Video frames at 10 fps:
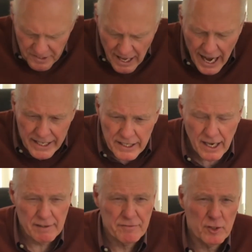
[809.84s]
not
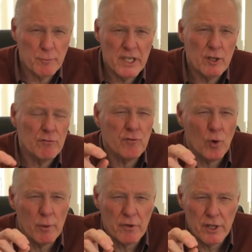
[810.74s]
enough to be
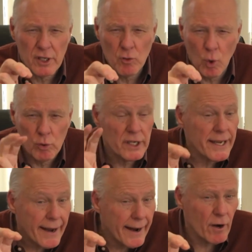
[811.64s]
conformed to the, quote,
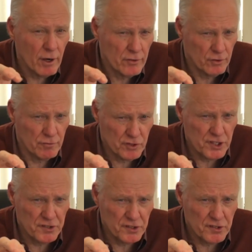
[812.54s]
character of
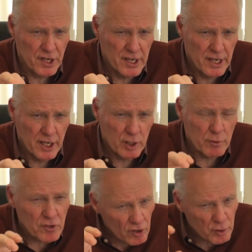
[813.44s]
Jesus. You
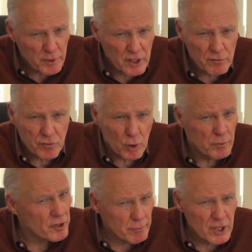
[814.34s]
must also be conformed
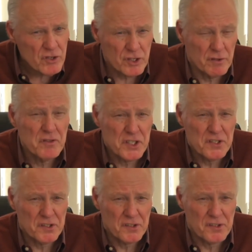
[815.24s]
to the mission of
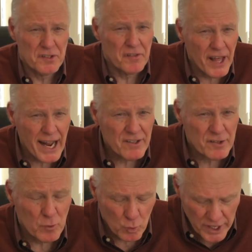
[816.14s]
Jesus.
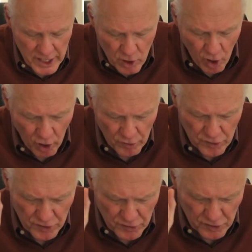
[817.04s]
That's what he
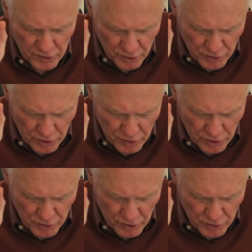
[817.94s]
calls us to